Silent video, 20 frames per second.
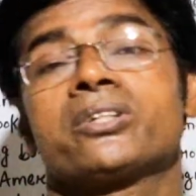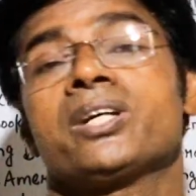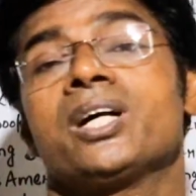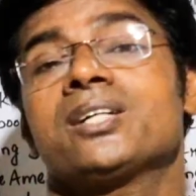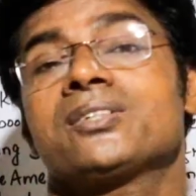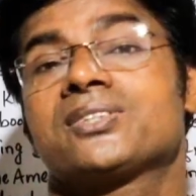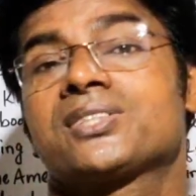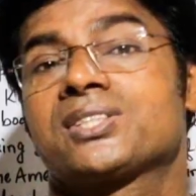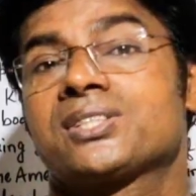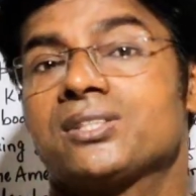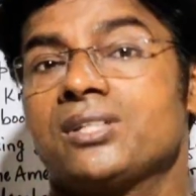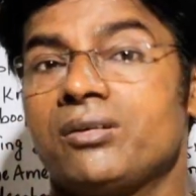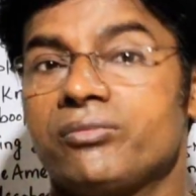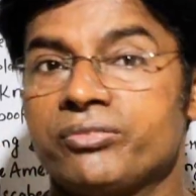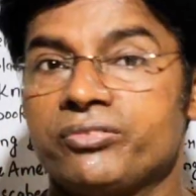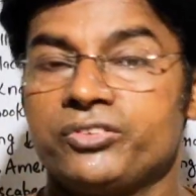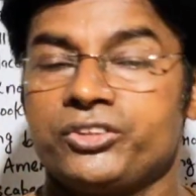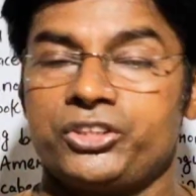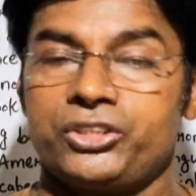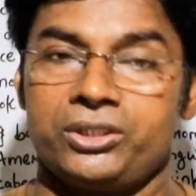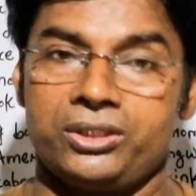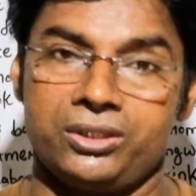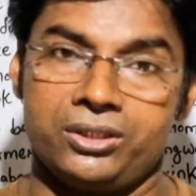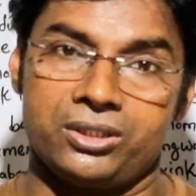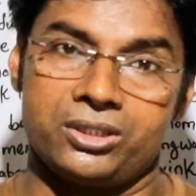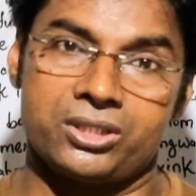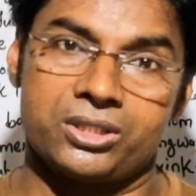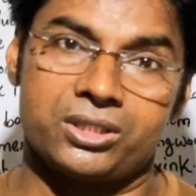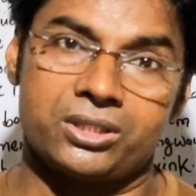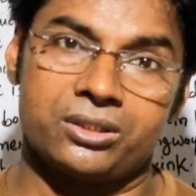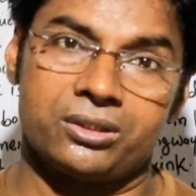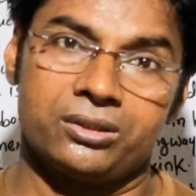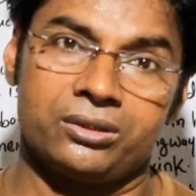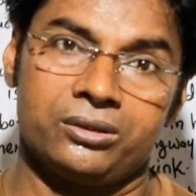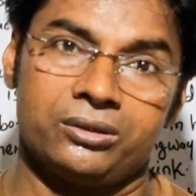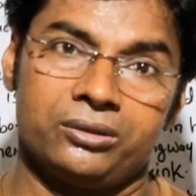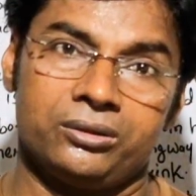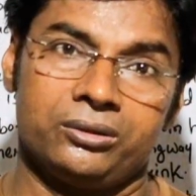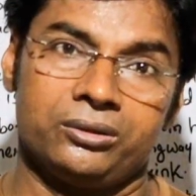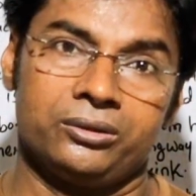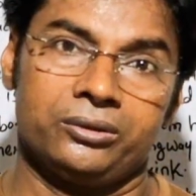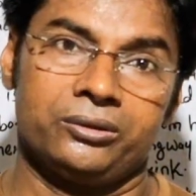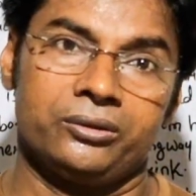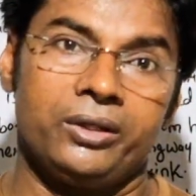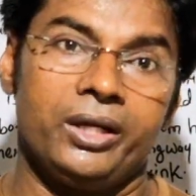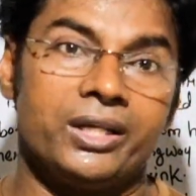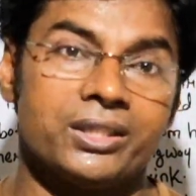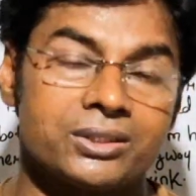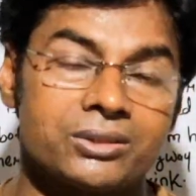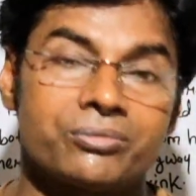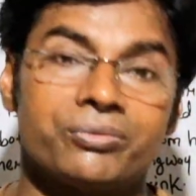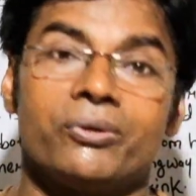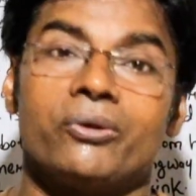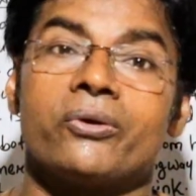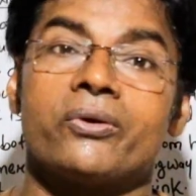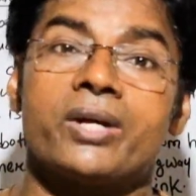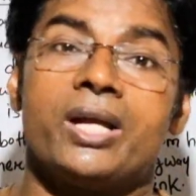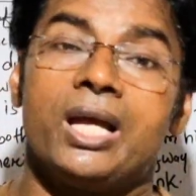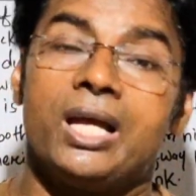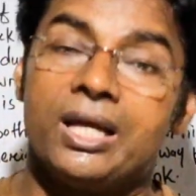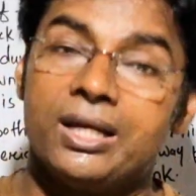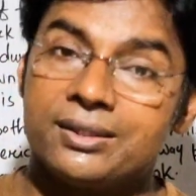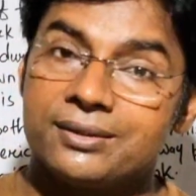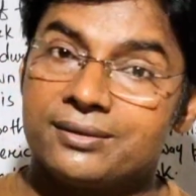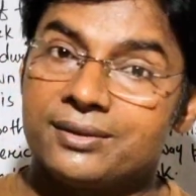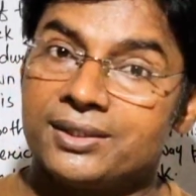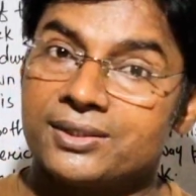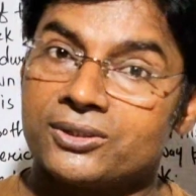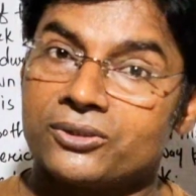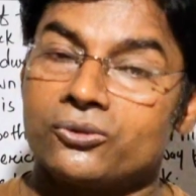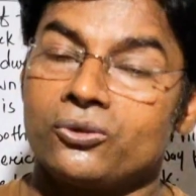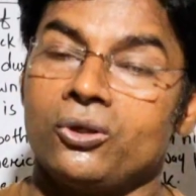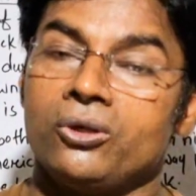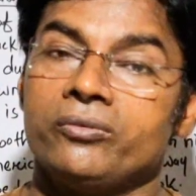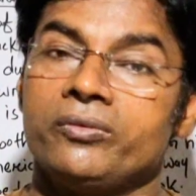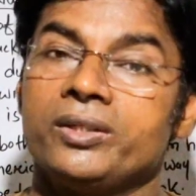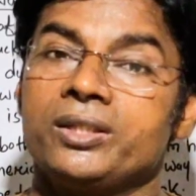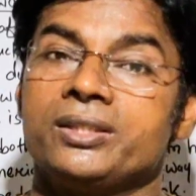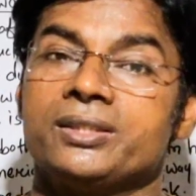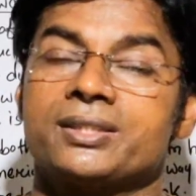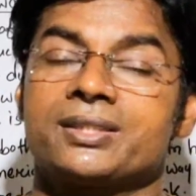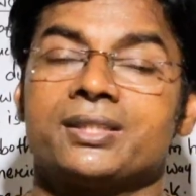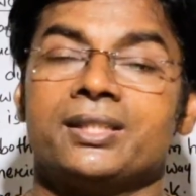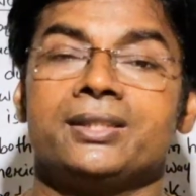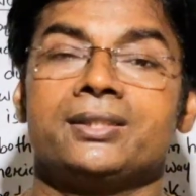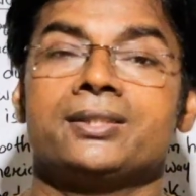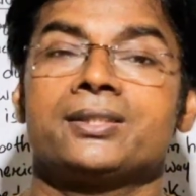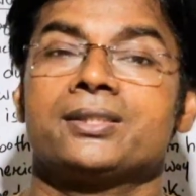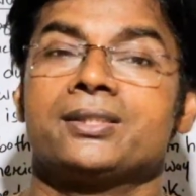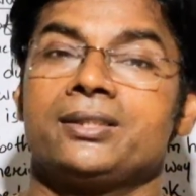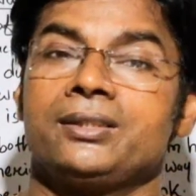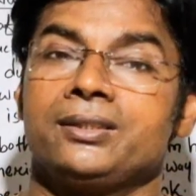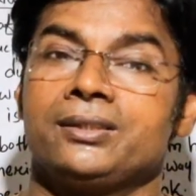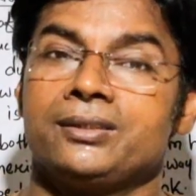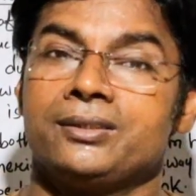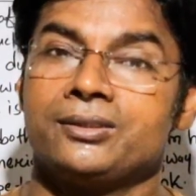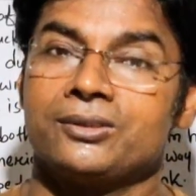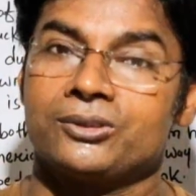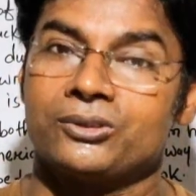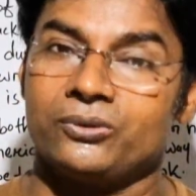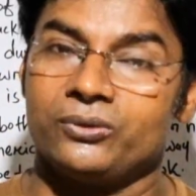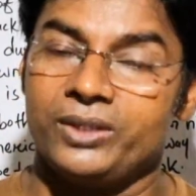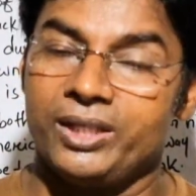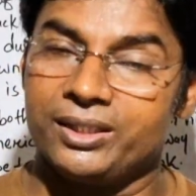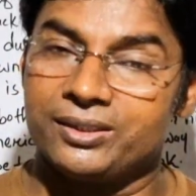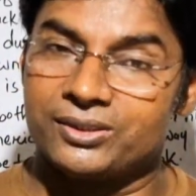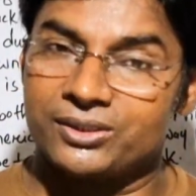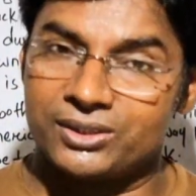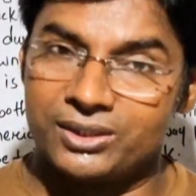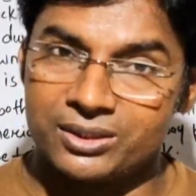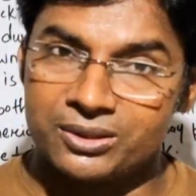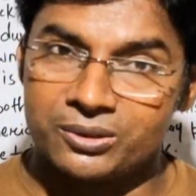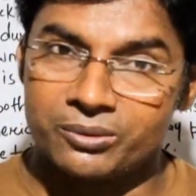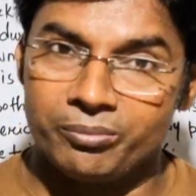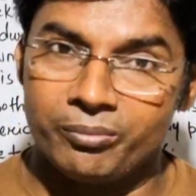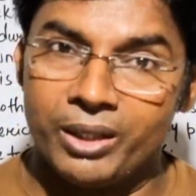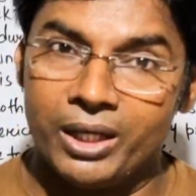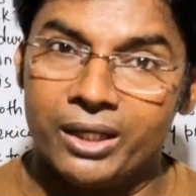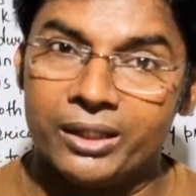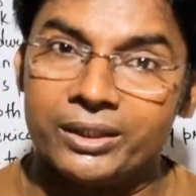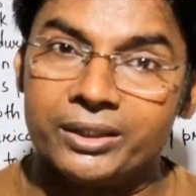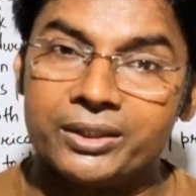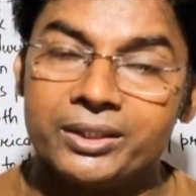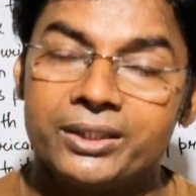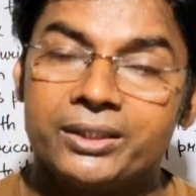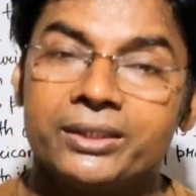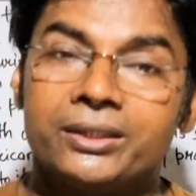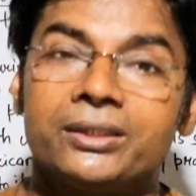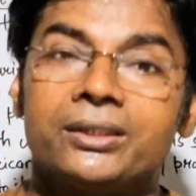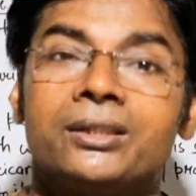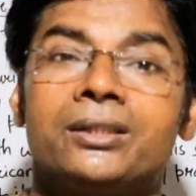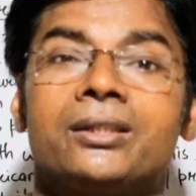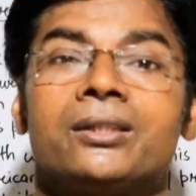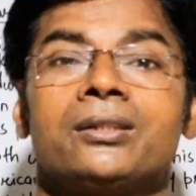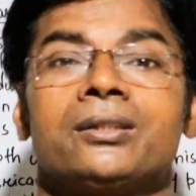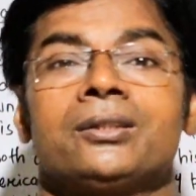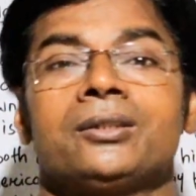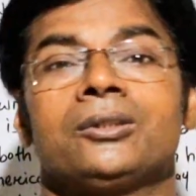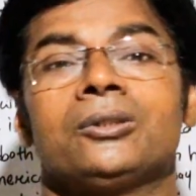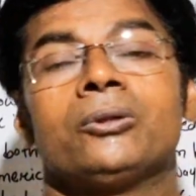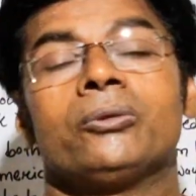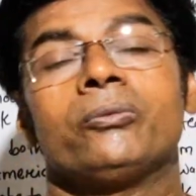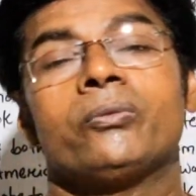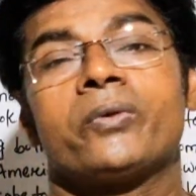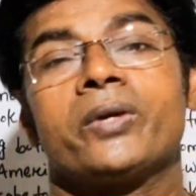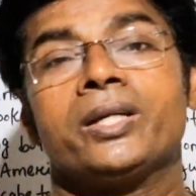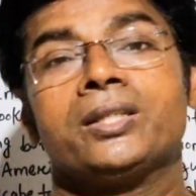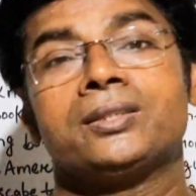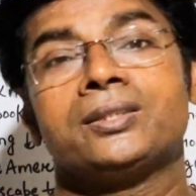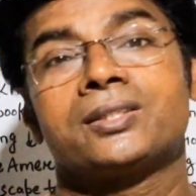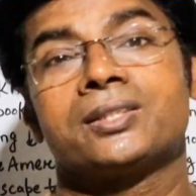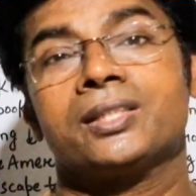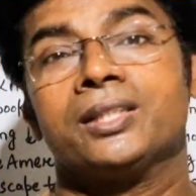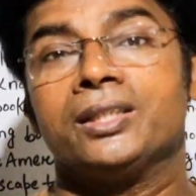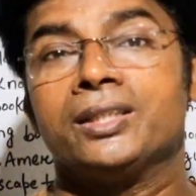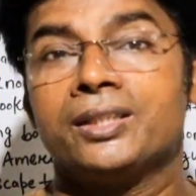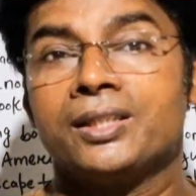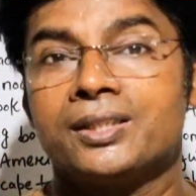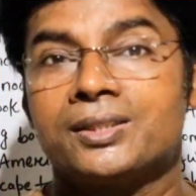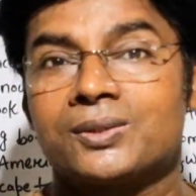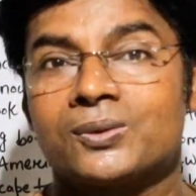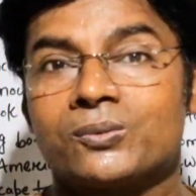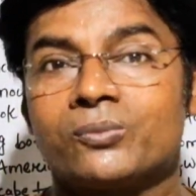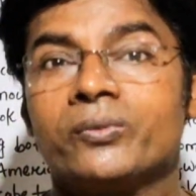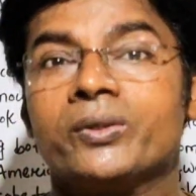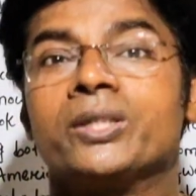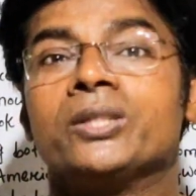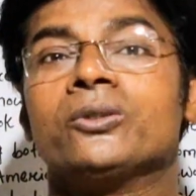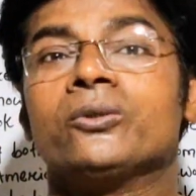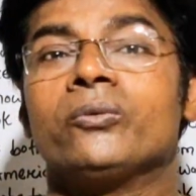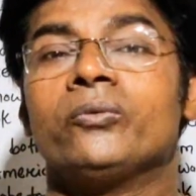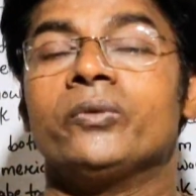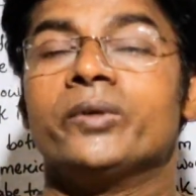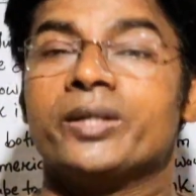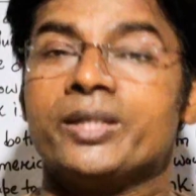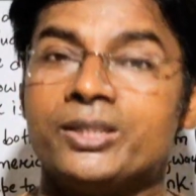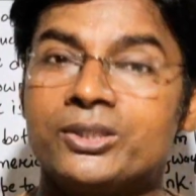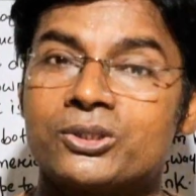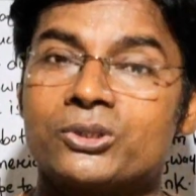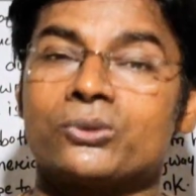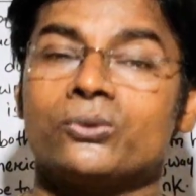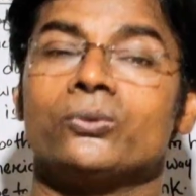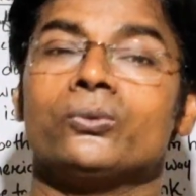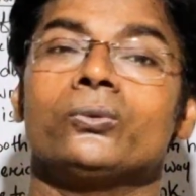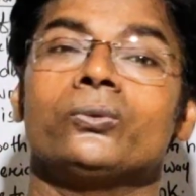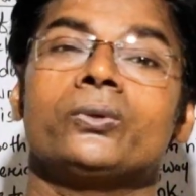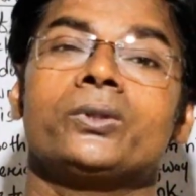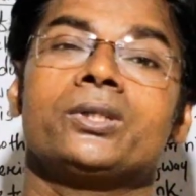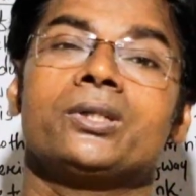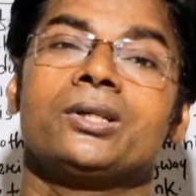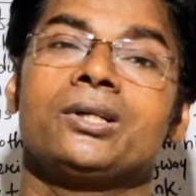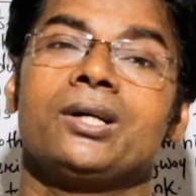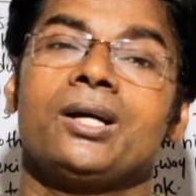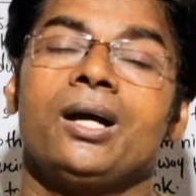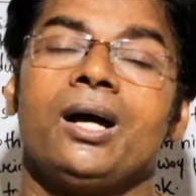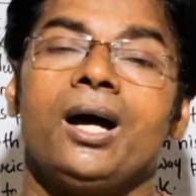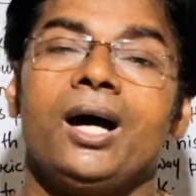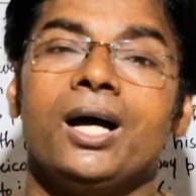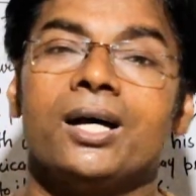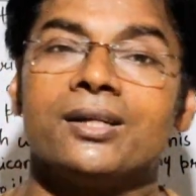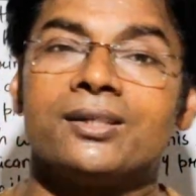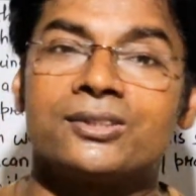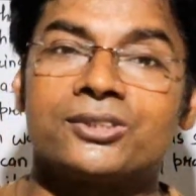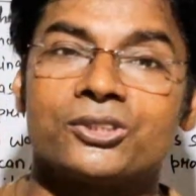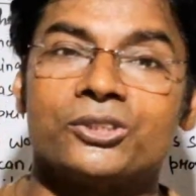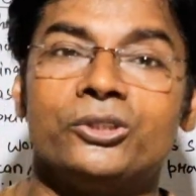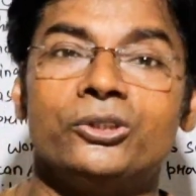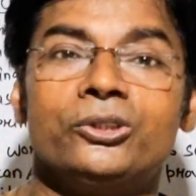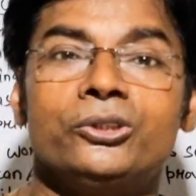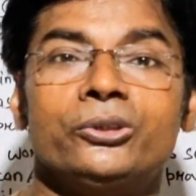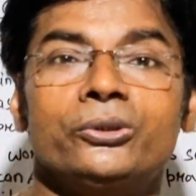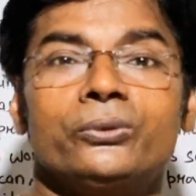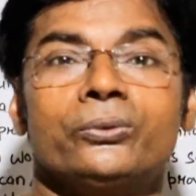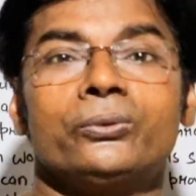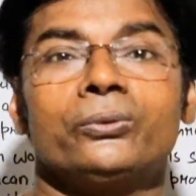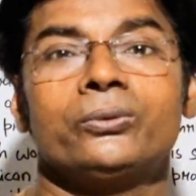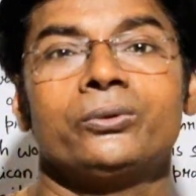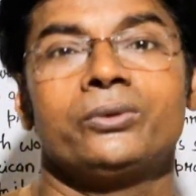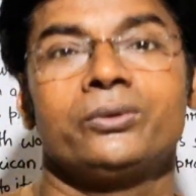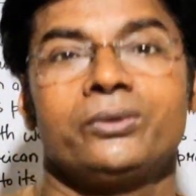are sufficient as far as this novel is concerned. So that's it, my dear friends, in this video. Very soon I'll see you